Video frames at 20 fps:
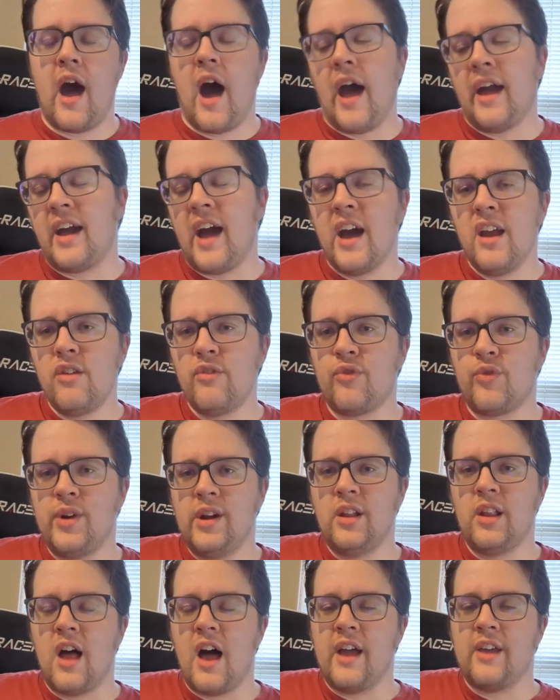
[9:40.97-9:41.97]
I kind of
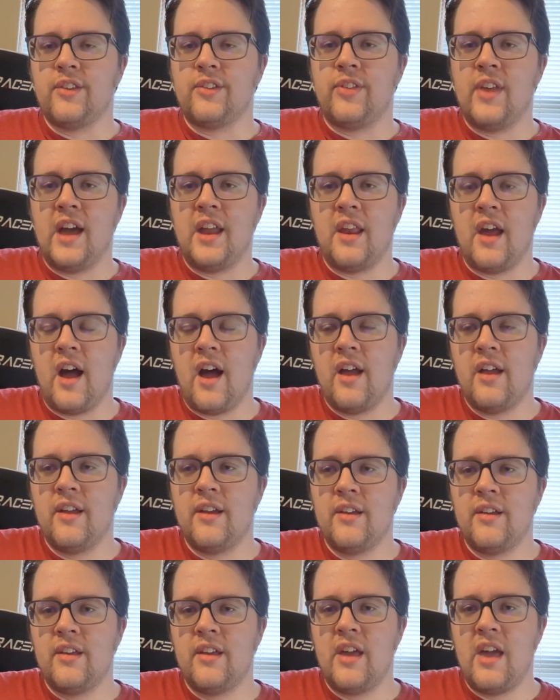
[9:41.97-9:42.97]
realized that,
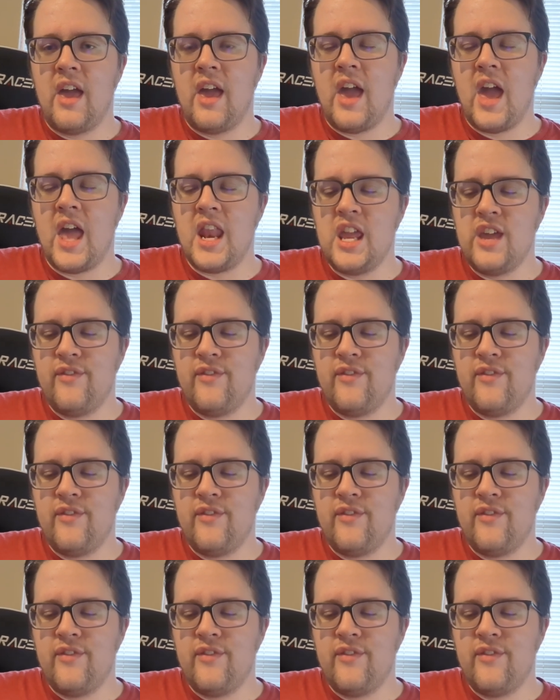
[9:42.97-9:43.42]
and